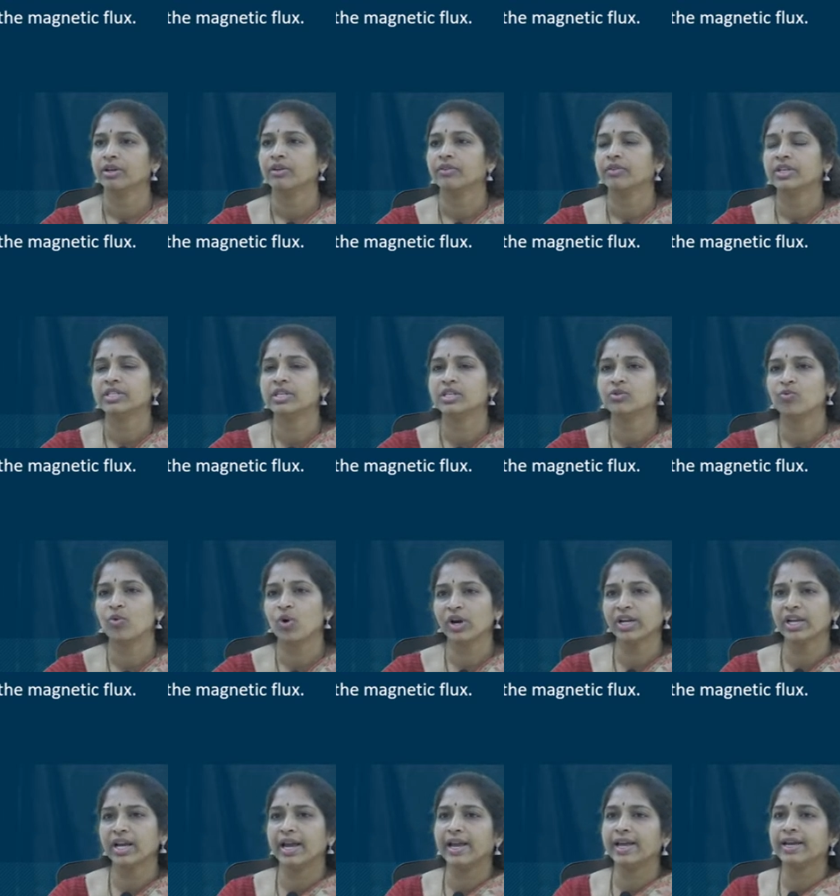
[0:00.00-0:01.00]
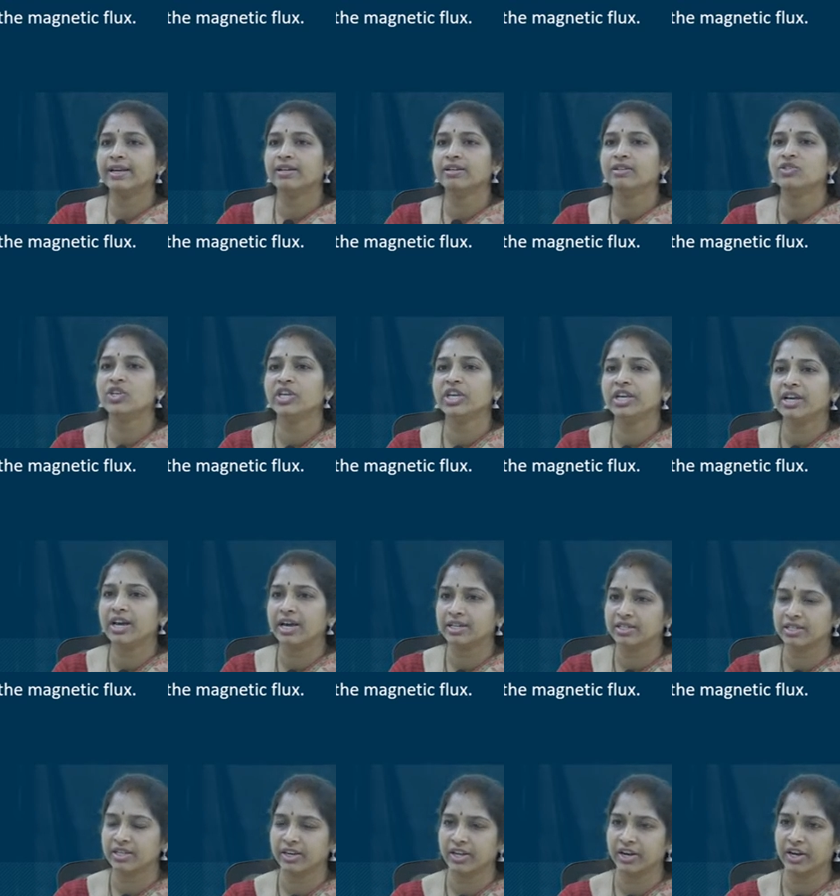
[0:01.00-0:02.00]
This is what energy
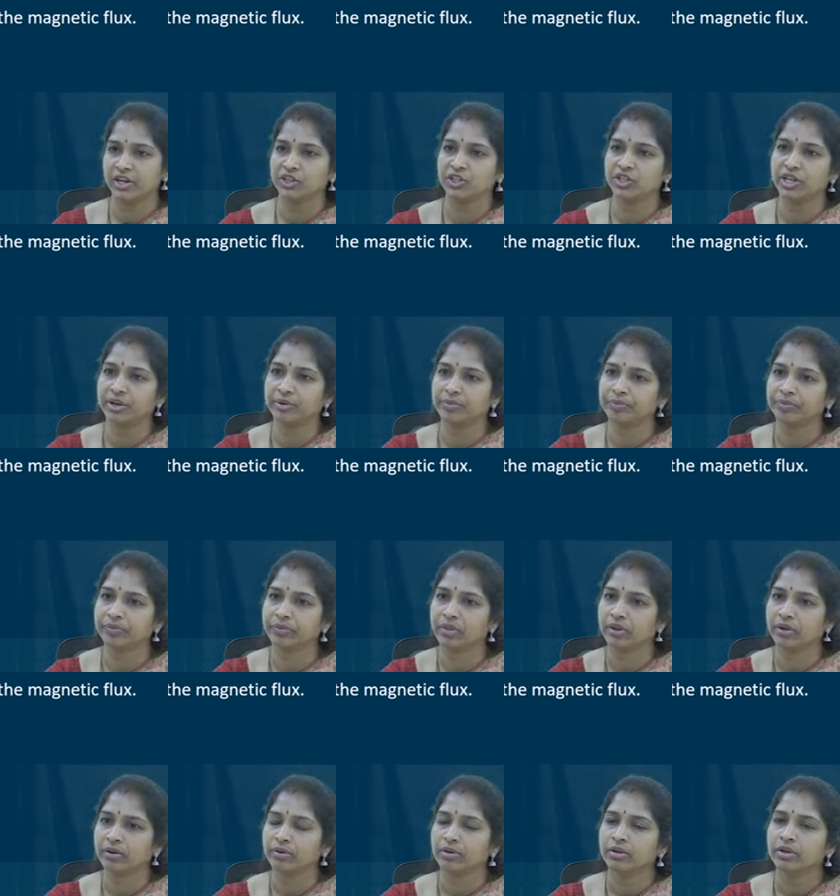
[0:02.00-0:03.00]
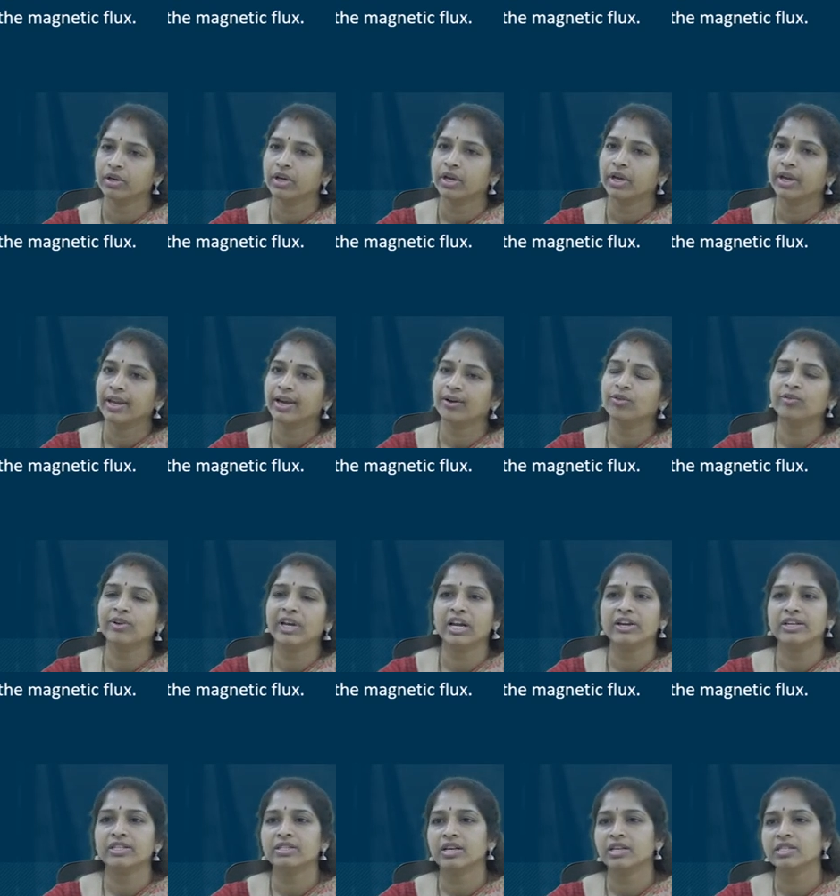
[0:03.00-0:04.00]
consideration. Now we'll
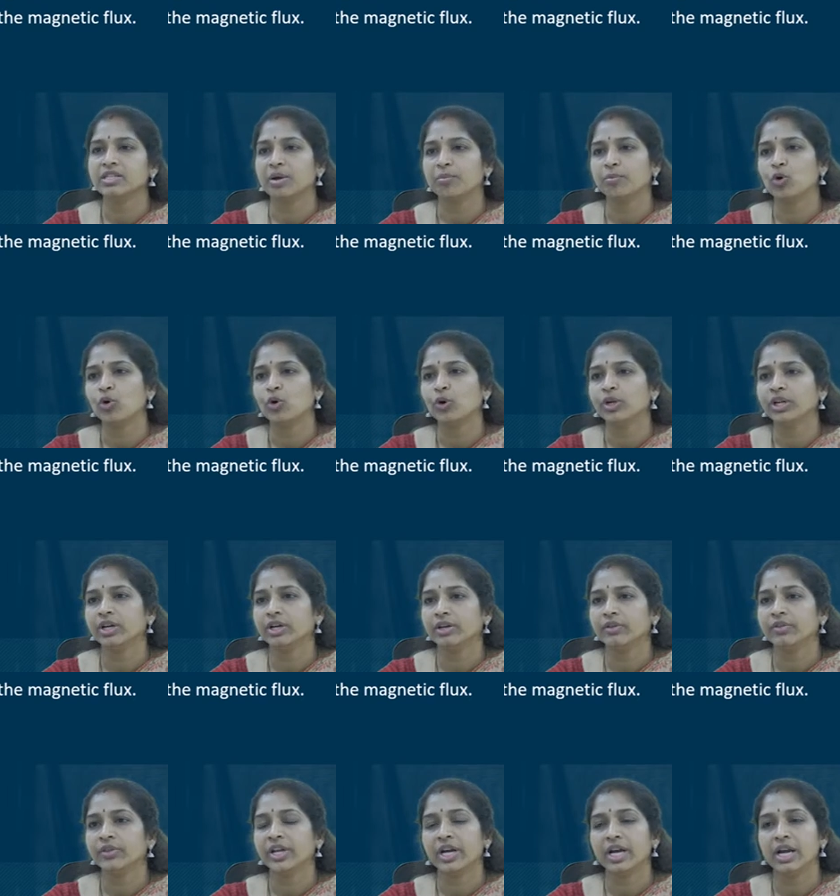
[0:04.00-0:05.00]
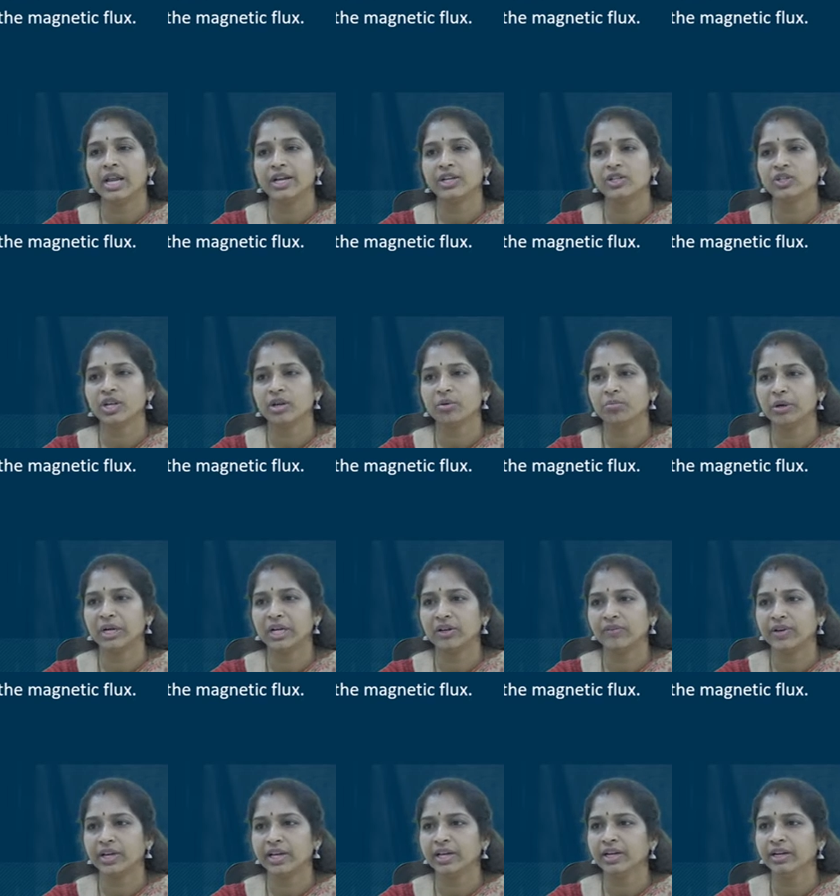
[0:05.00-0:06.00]
discuss about the relation
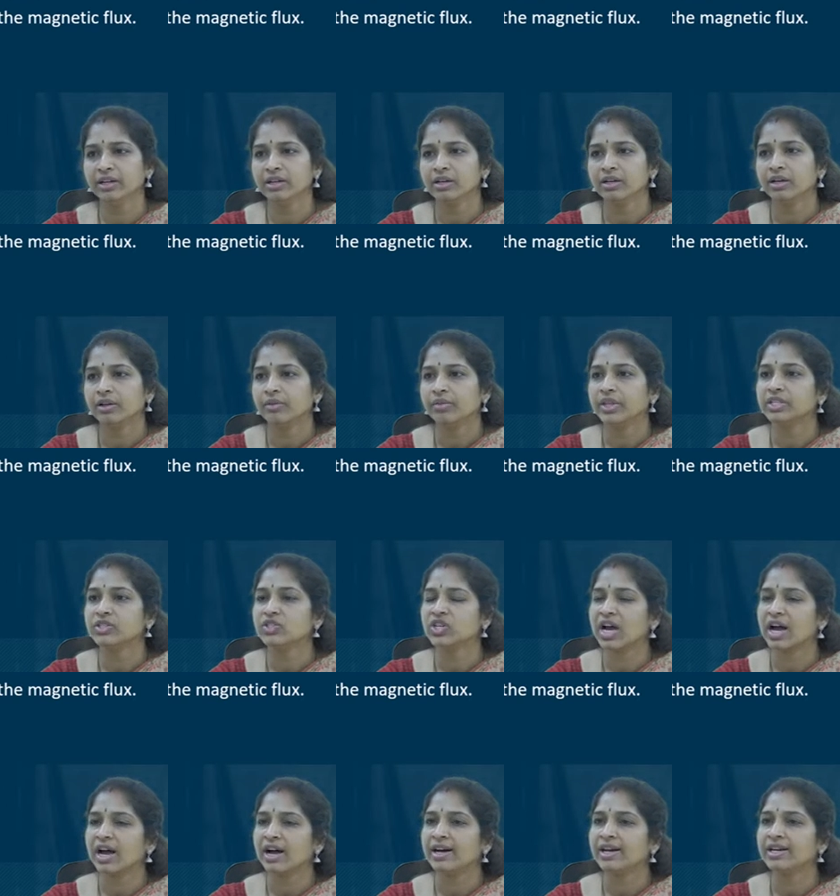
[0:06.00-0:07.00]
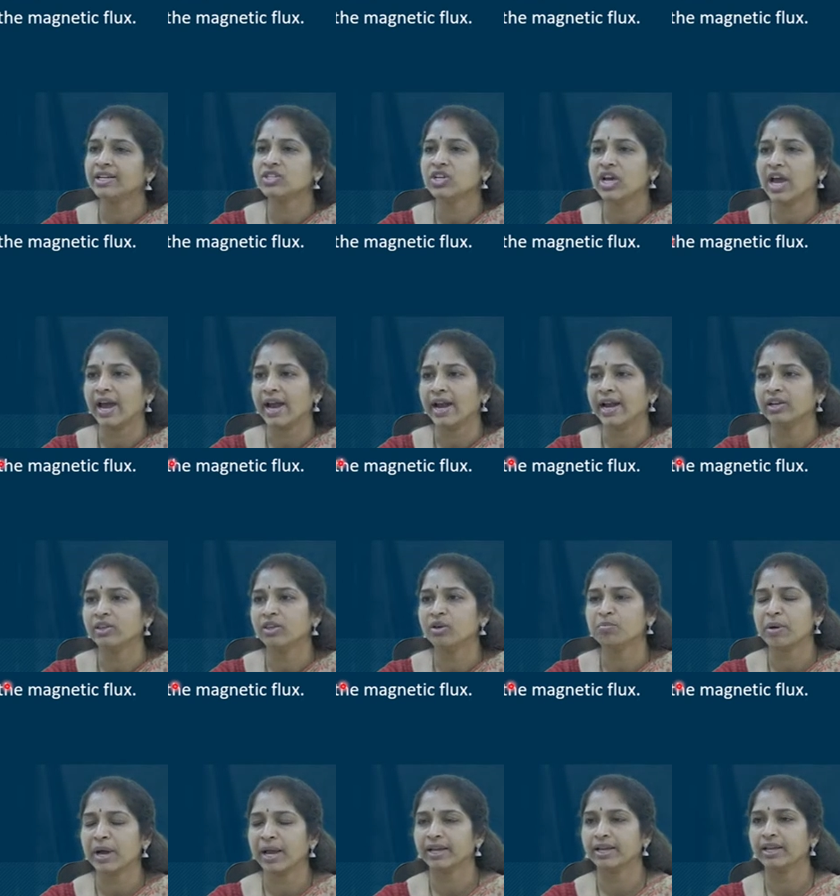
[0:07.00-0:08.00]
between the charge and the
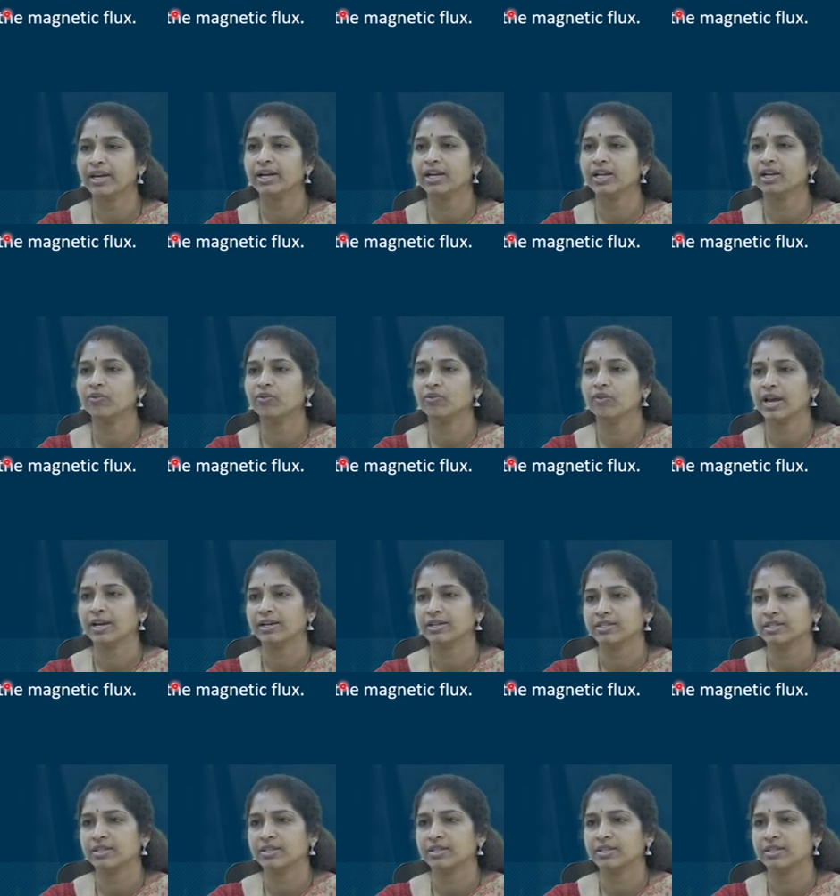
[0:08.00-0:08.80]
magnetic flux.